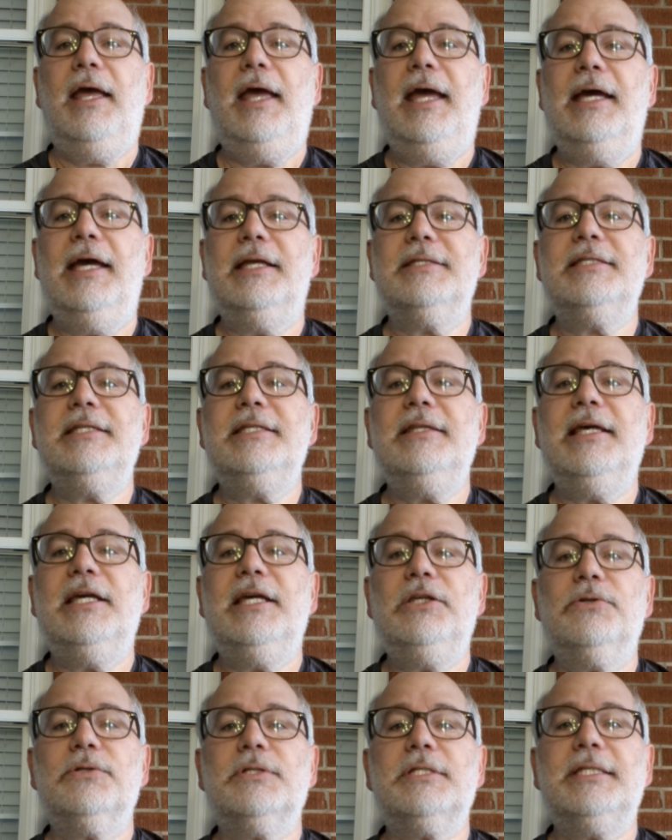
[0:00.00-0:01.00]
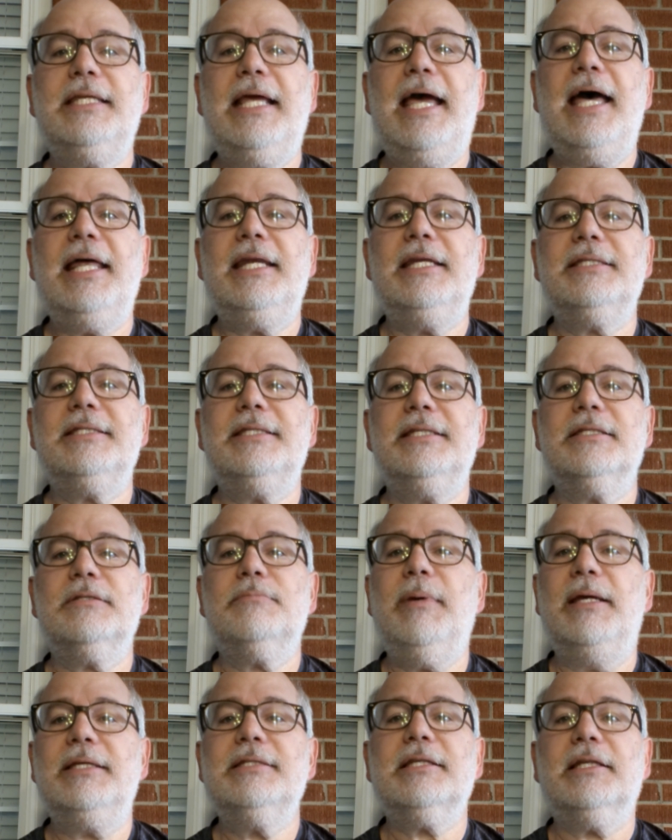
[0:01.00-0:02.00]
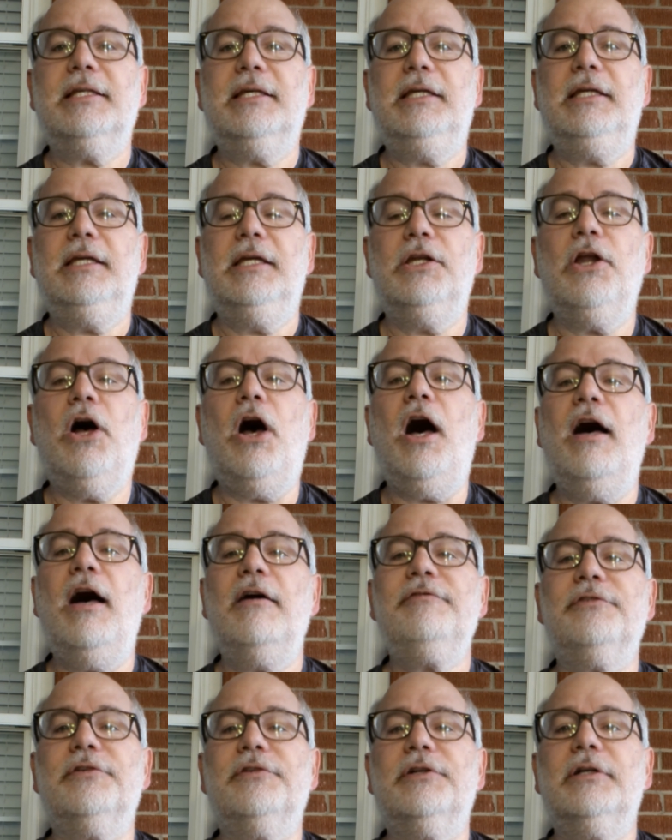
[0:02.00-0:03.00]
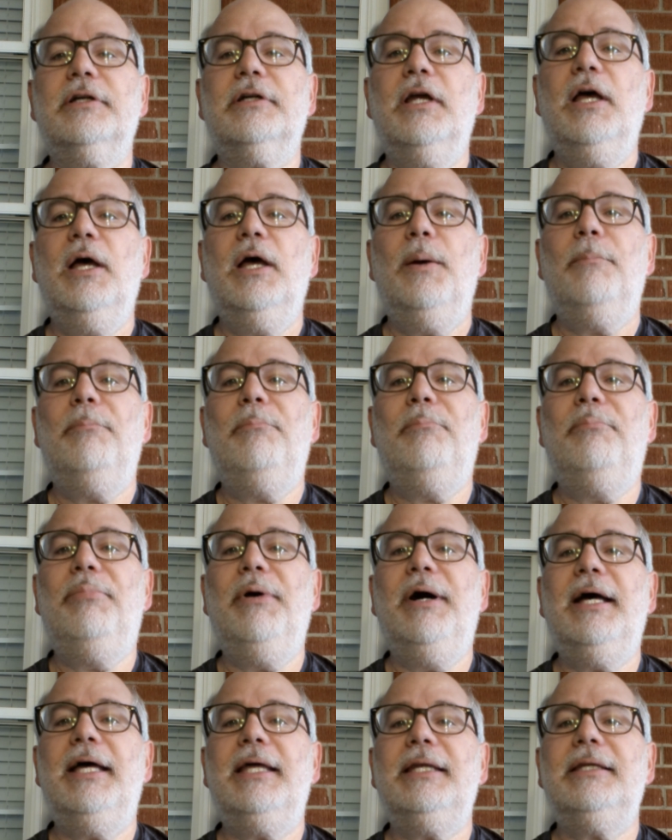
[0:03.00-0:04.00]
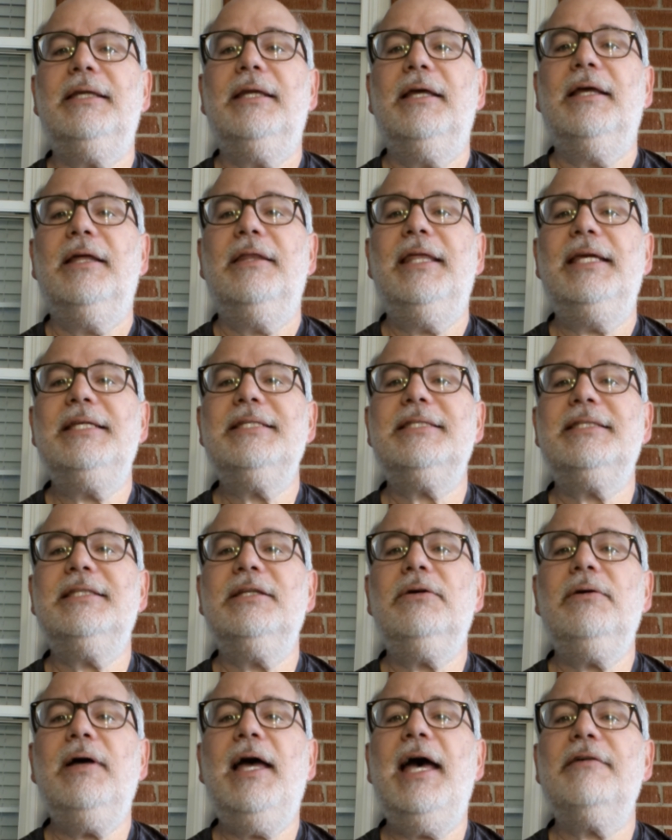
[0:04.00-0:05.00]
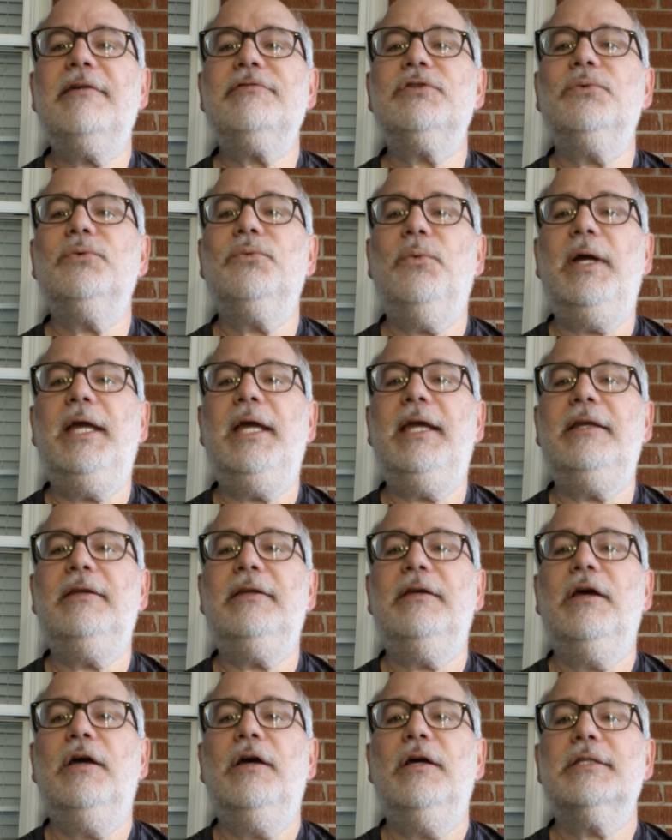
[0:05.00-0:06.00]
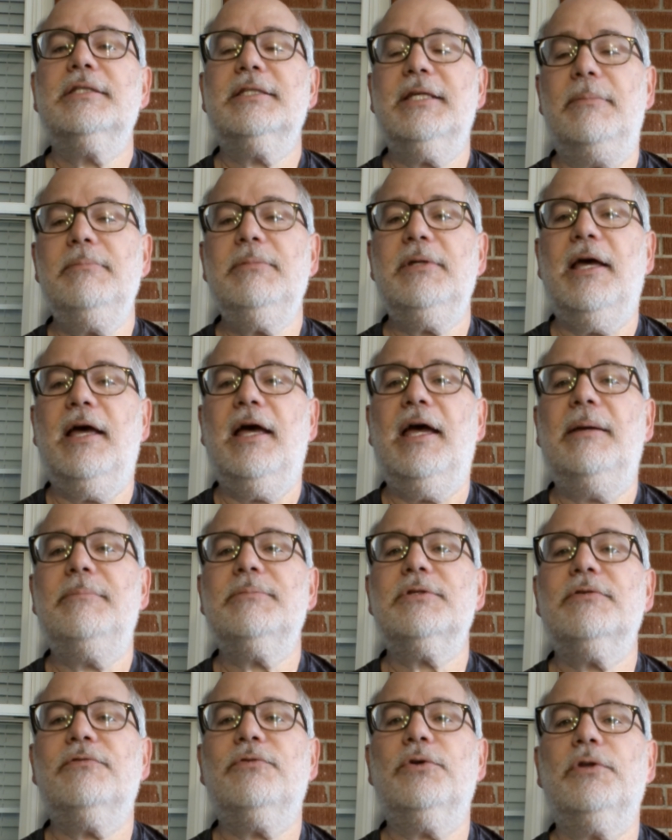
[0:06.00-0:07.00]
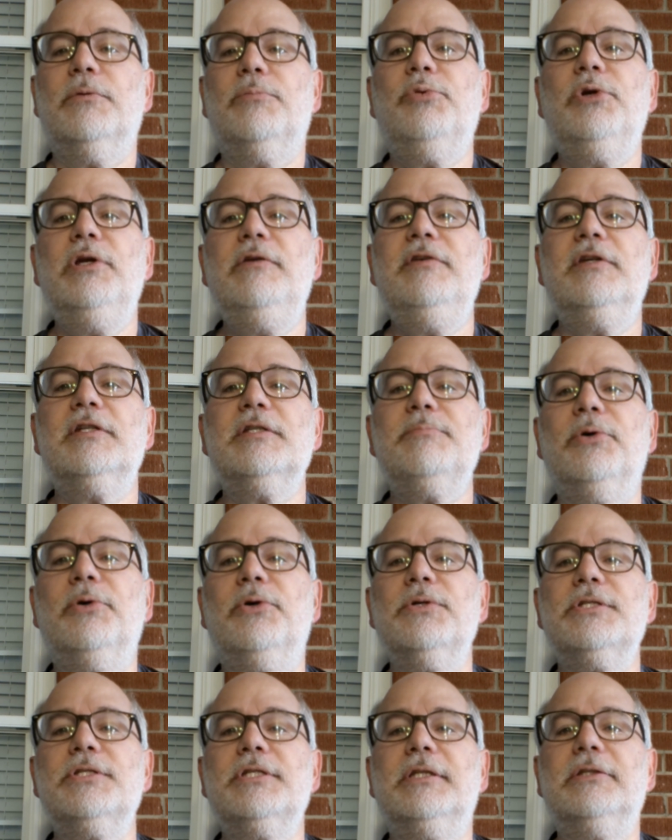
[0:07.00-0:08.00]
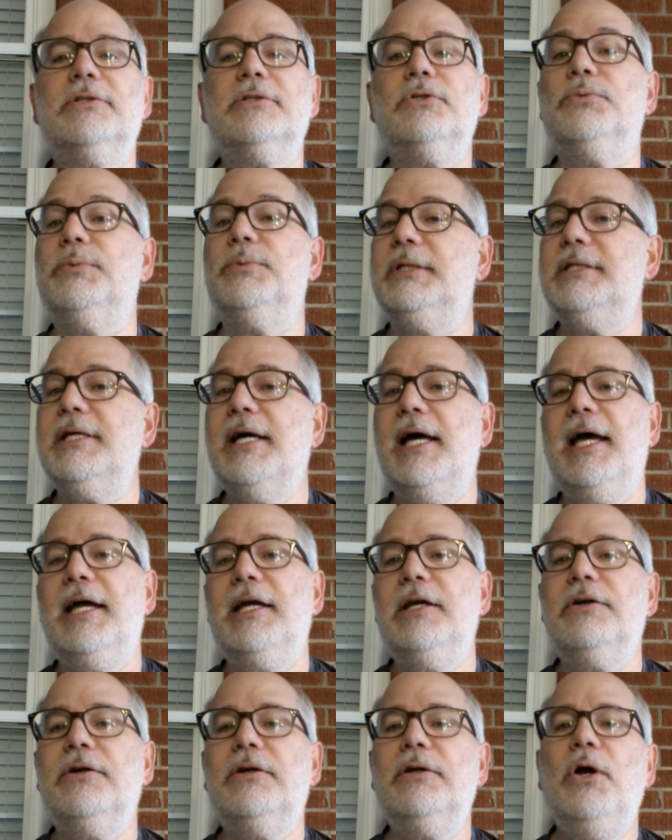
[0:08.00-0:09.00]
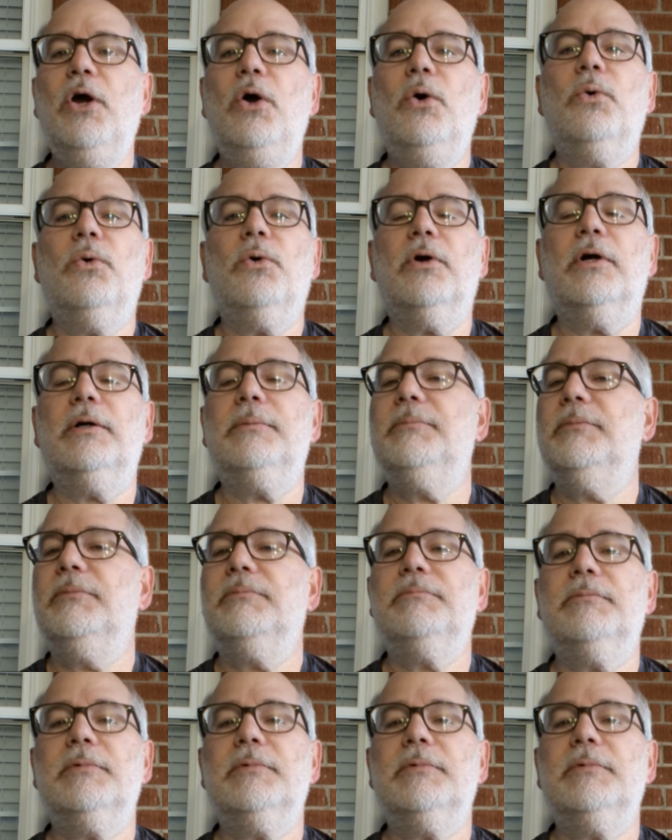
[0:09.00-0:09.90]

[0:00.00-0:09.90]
and see that your status is basically an offer, but they still have to wait sometimes for the previous person to retire, or